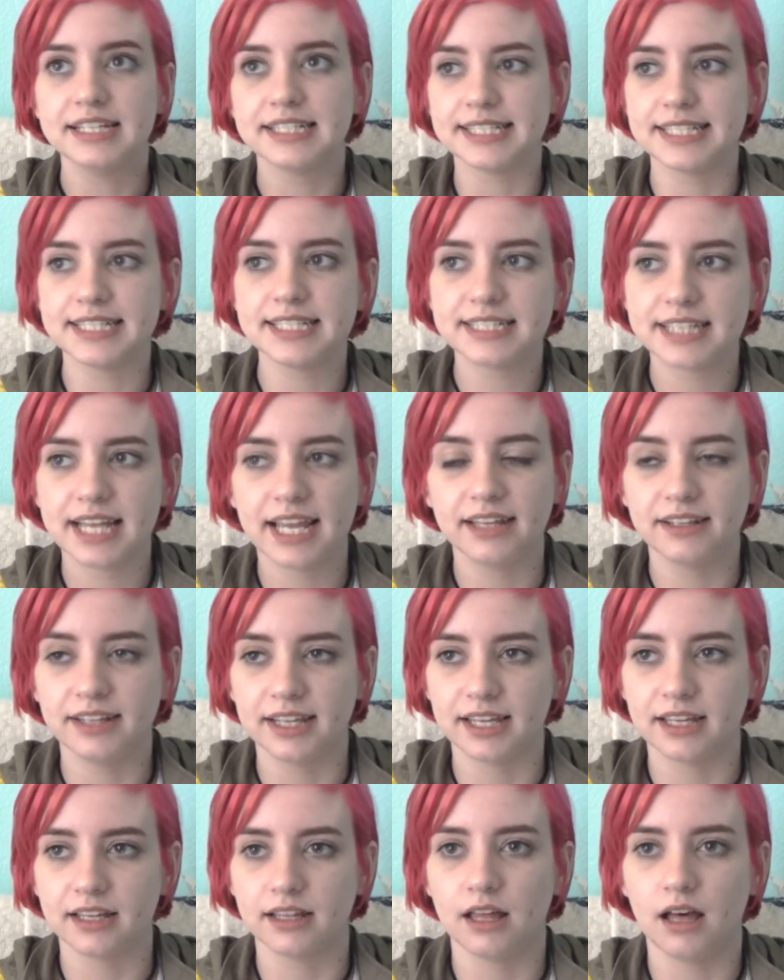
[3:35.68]

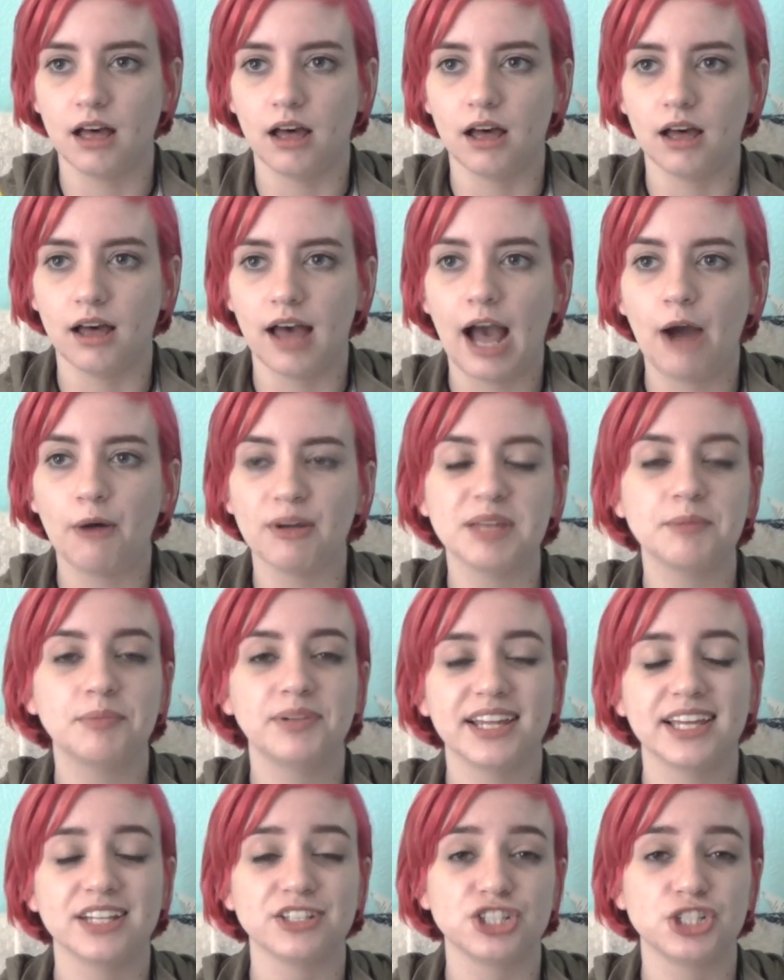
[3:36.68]
detailing how he
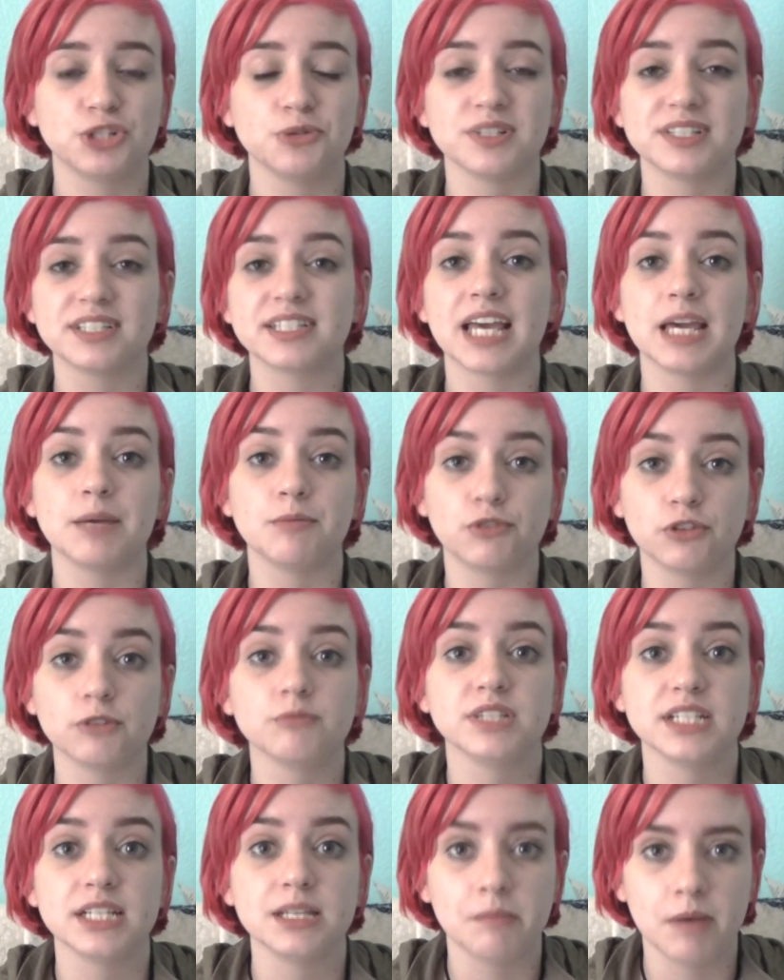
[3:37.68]
plans to escape from
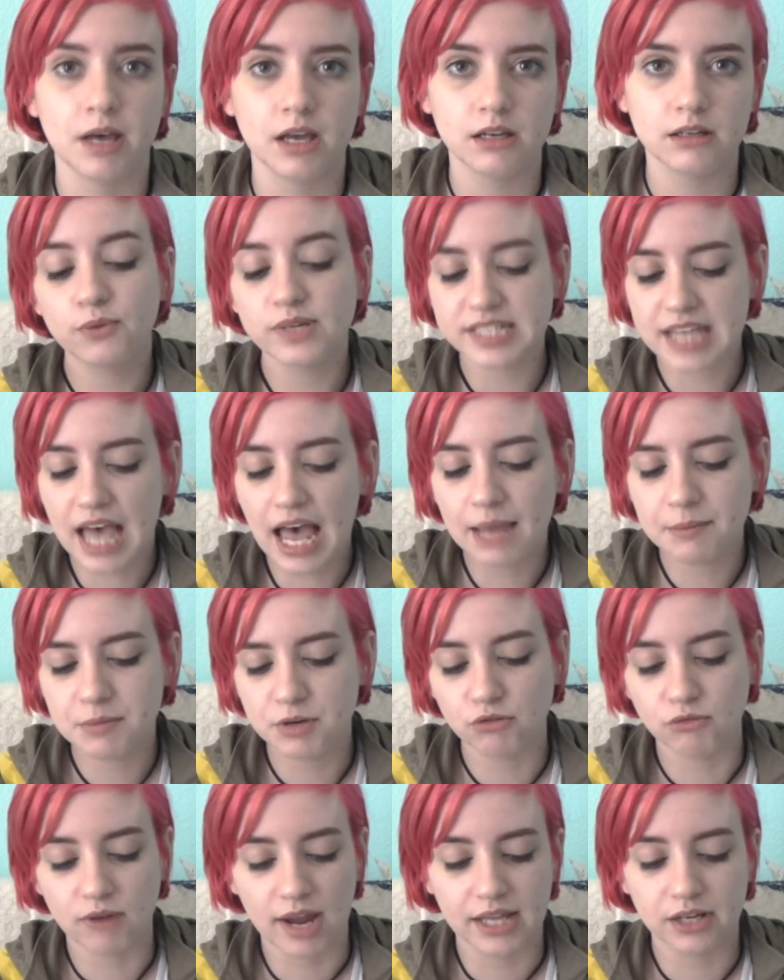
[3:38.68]
Dima. If we time
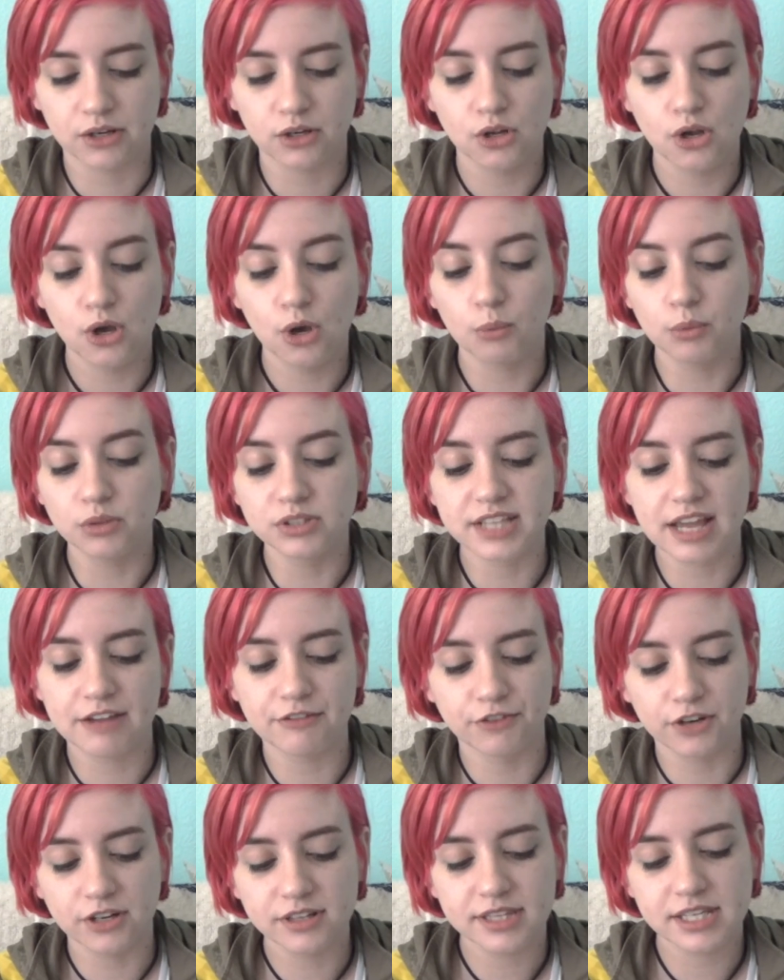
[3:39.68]
it right, we'll
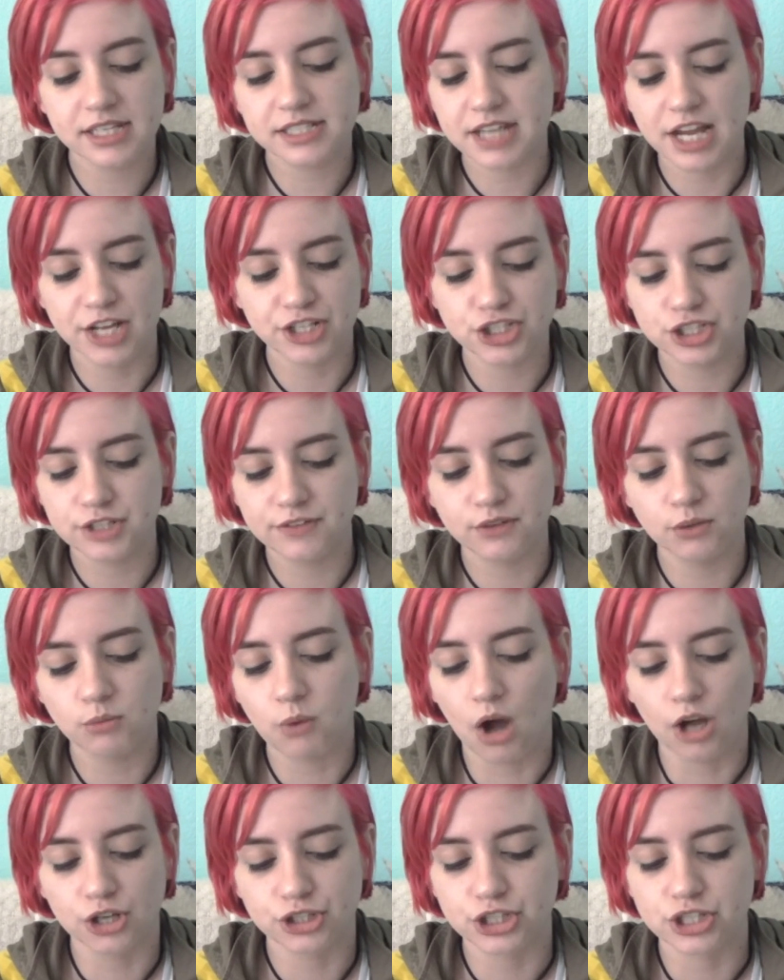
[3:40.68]
divert the attention of the
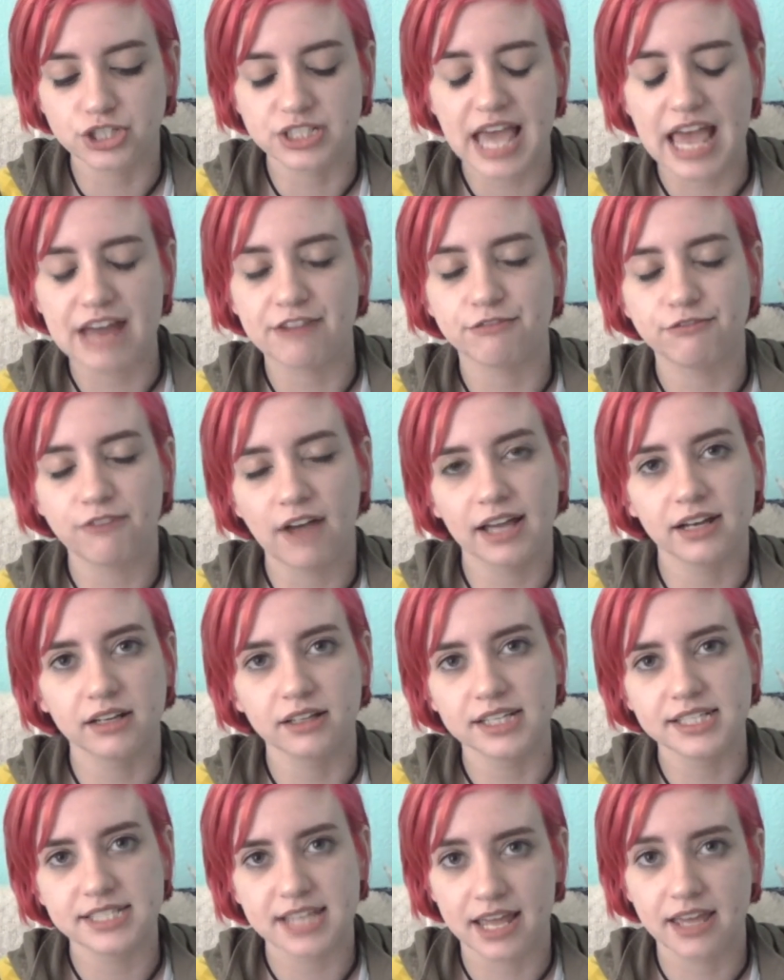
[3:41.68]
watchers and
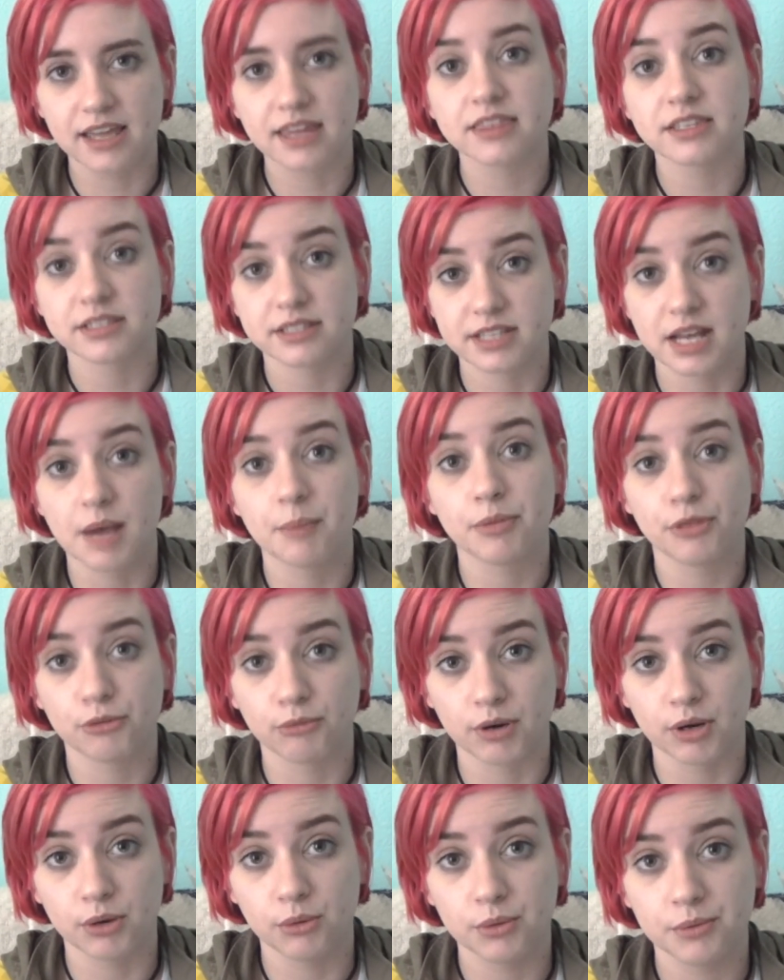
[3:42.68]
finally take the step
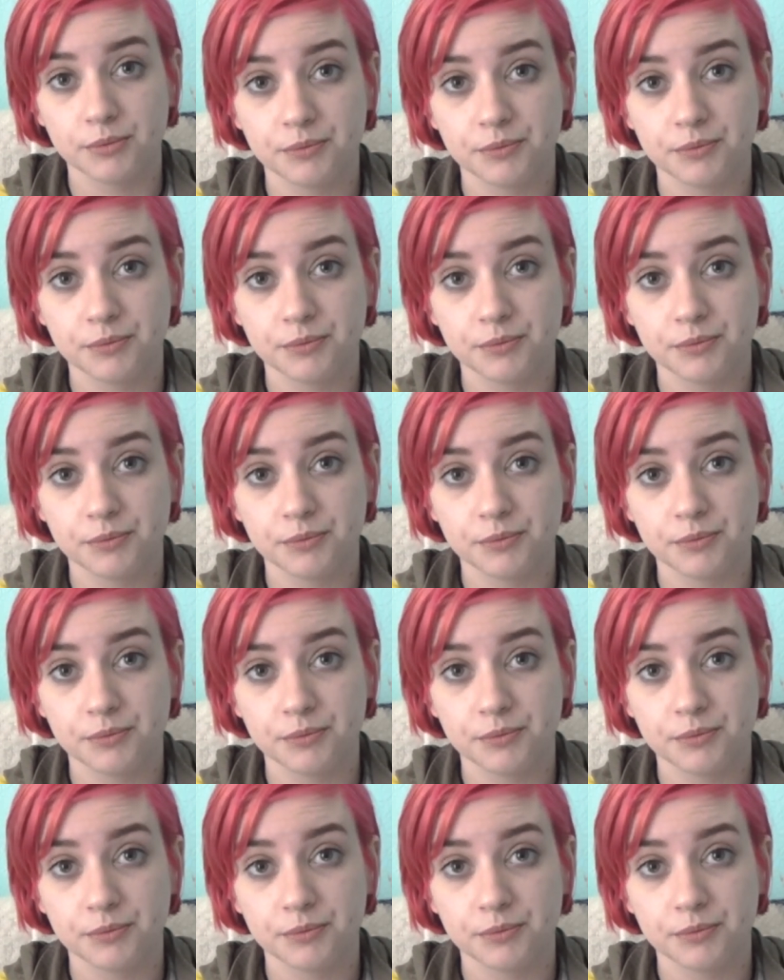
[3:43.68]
through.